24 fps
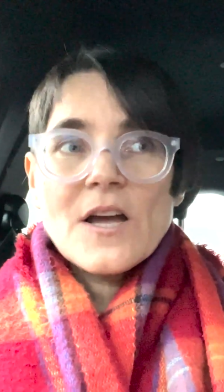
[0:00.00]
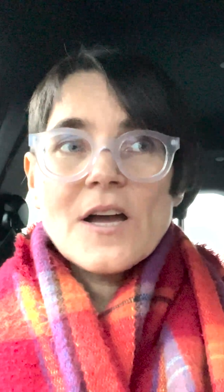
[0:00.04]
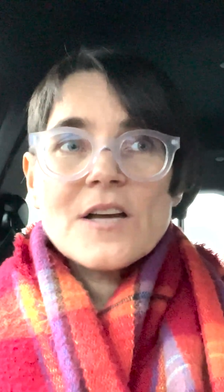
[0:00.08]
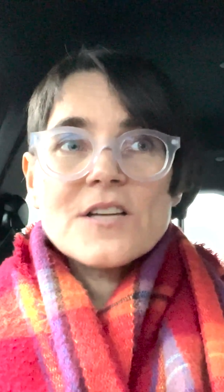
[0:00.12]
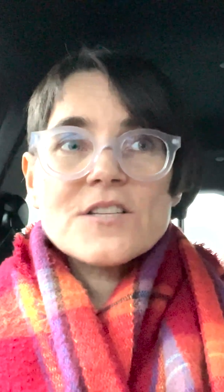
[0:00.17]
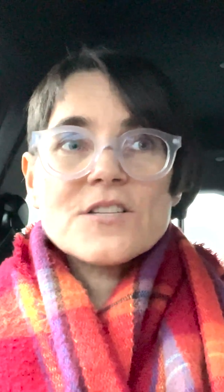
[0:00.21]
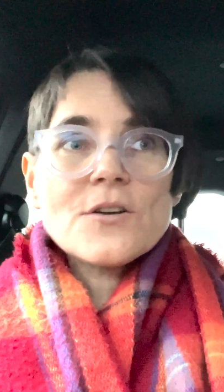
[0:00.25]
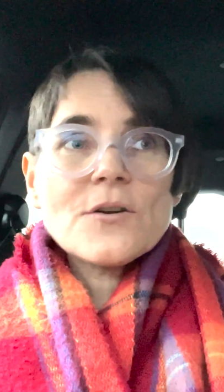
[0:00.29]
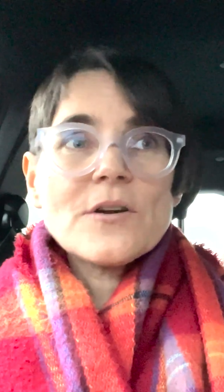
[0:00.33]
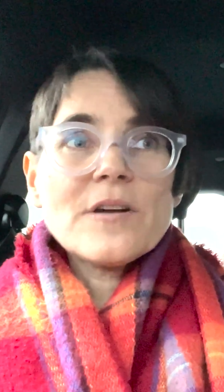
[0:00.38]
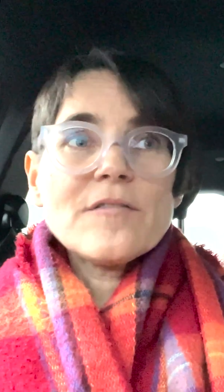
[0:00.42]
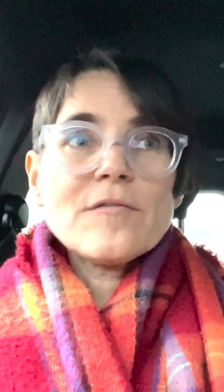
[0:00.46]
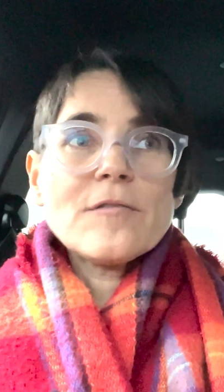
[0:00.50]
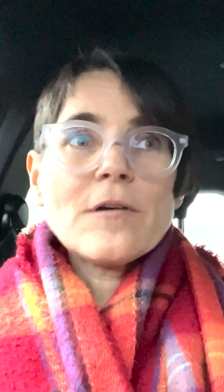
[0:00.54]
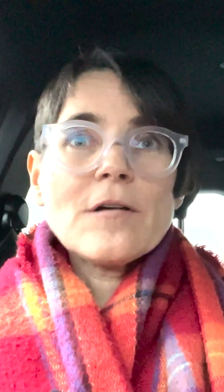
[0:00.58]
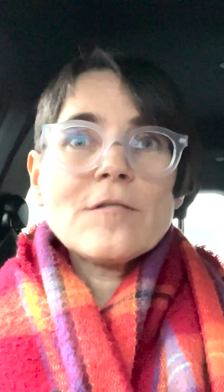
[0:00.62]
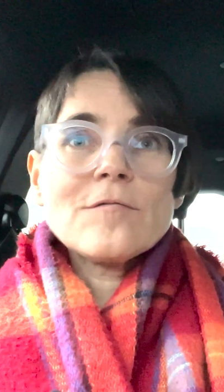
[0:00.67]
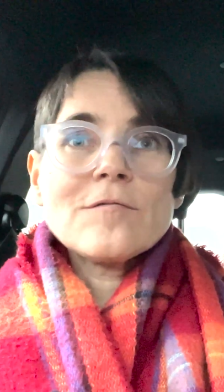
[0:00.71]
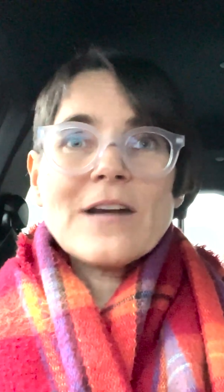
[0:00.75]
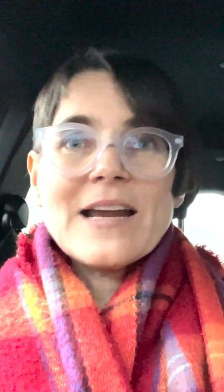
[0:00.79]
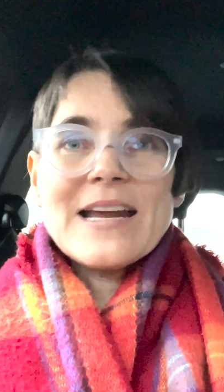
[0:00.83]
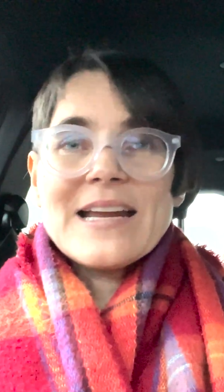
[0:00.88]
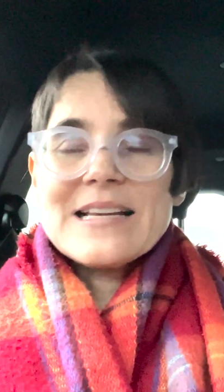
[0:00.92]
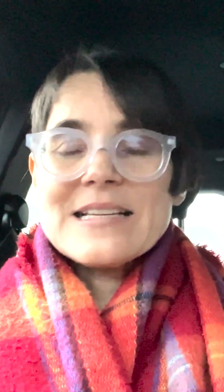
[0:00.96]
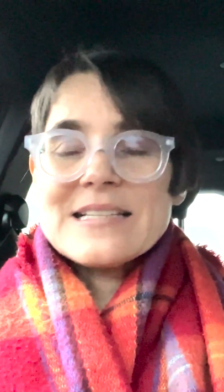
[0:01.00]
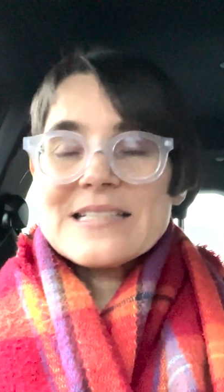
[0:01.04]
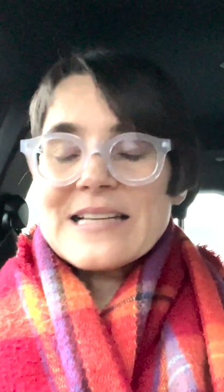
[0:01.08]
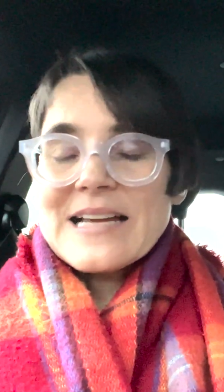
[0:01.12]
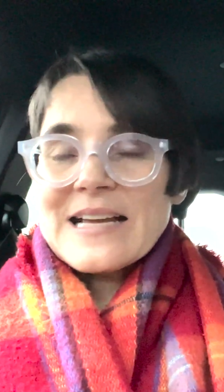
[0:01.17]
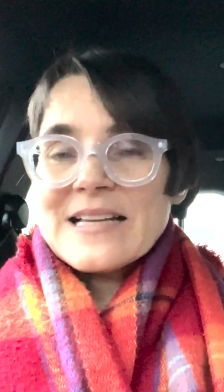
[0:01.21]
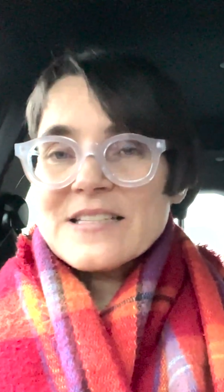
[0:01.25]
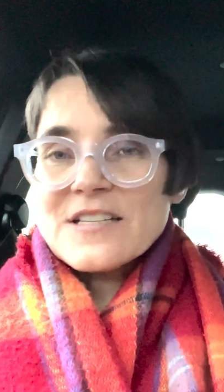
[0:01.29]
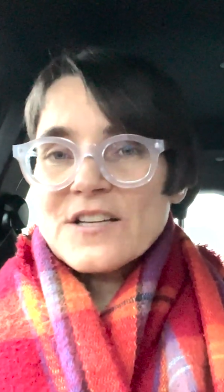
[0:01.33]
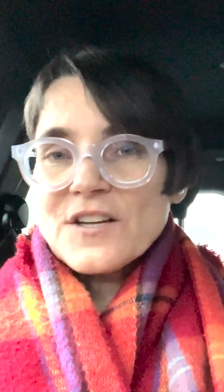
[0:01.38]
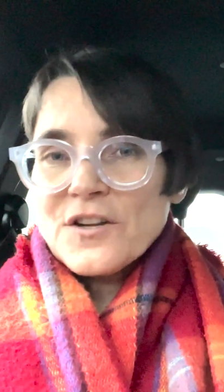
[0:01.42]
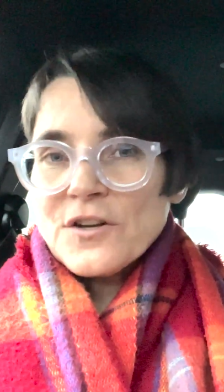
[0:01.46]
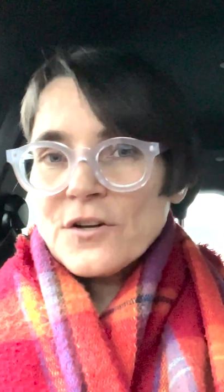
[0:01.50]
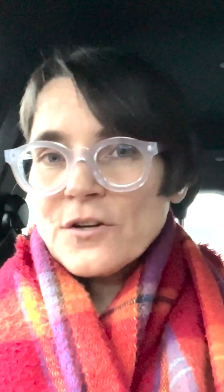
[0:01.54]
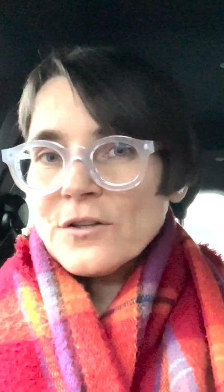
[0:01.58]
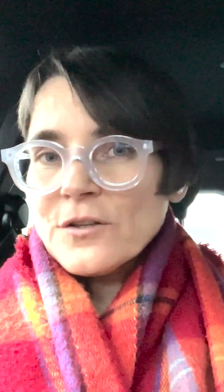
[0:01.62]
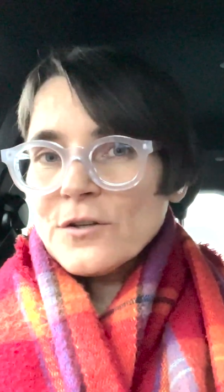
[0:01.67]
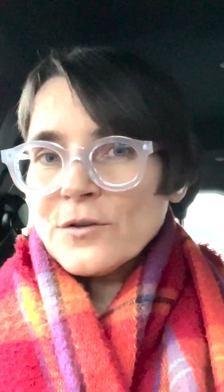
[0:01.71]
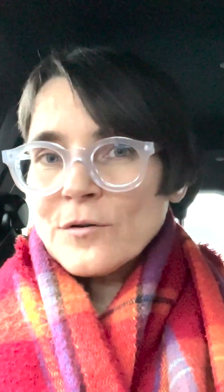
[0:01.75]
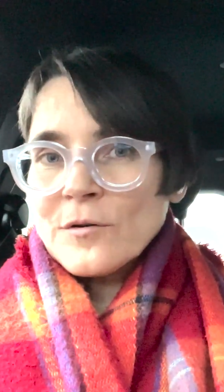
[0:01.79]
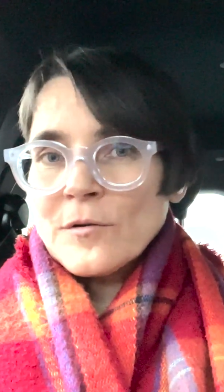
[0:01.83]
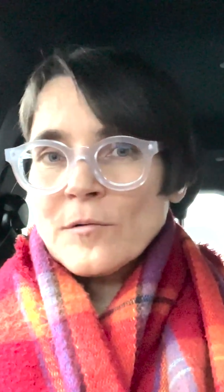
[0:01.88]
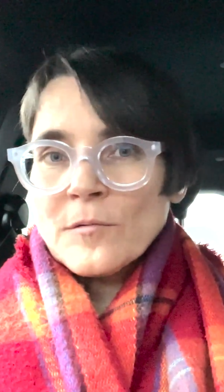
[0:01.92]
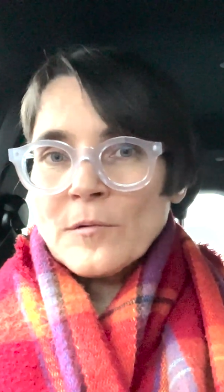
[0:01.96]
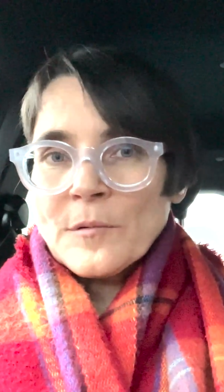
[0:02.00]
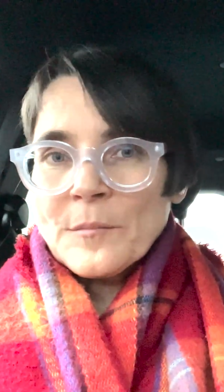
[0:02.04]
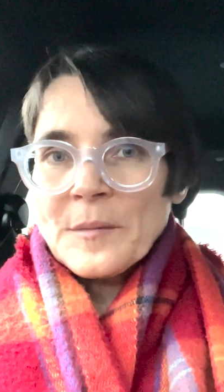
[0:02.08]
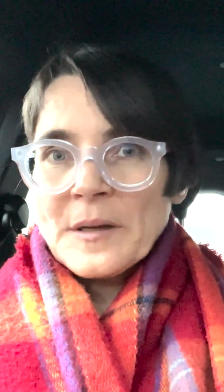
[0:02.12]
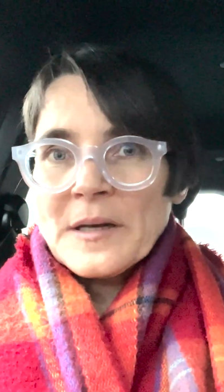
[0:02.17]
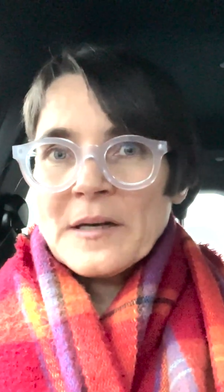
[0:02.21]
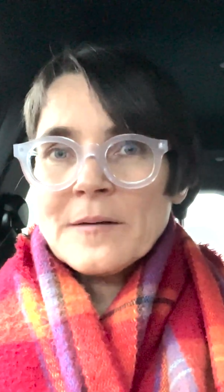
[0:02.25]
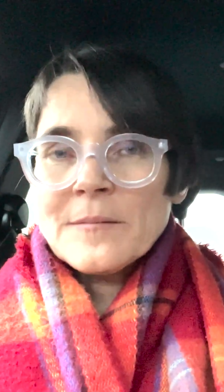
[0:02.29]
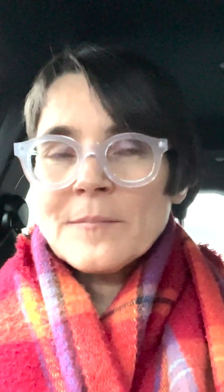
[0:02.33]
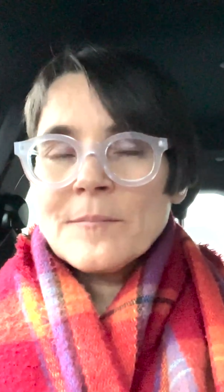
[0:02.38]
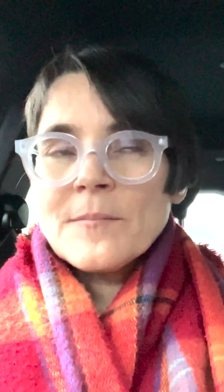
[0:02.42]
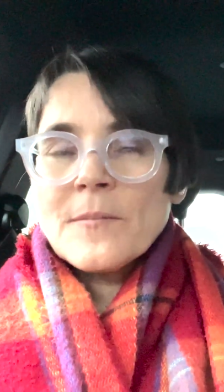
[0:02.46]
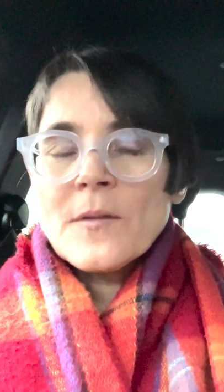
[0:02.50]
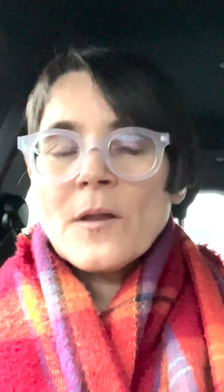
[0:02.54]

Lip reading: So if we're raised as a girl or a woman,